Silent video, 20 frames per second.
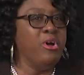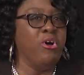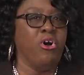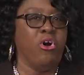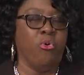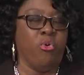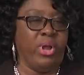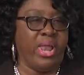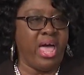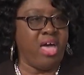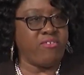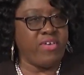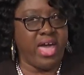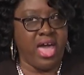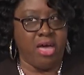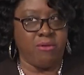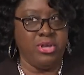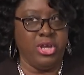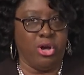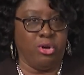or well, I've
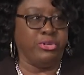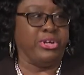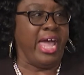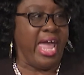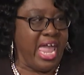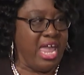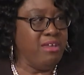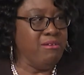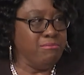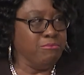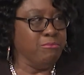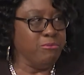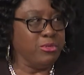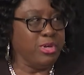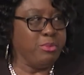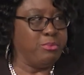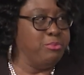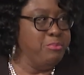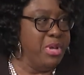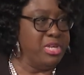had, you know, day,
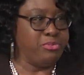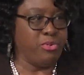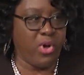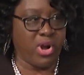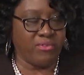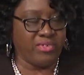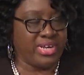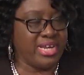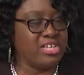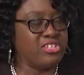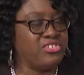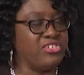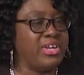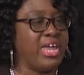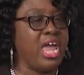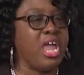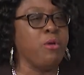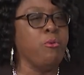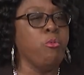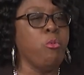missed part of it
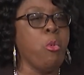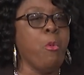yesterday,